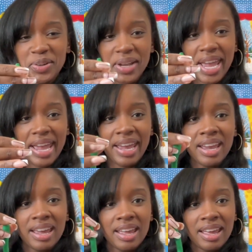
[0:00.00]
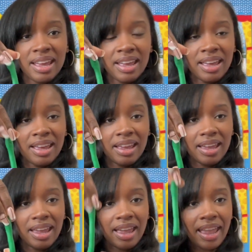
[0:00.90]
okay?
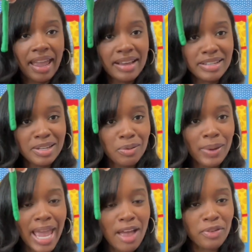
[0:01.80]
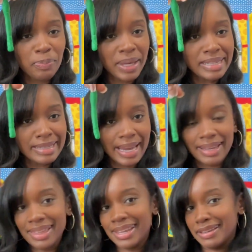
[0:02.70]
And we have a piece
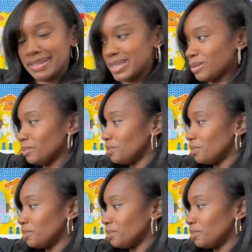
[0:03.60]
like this.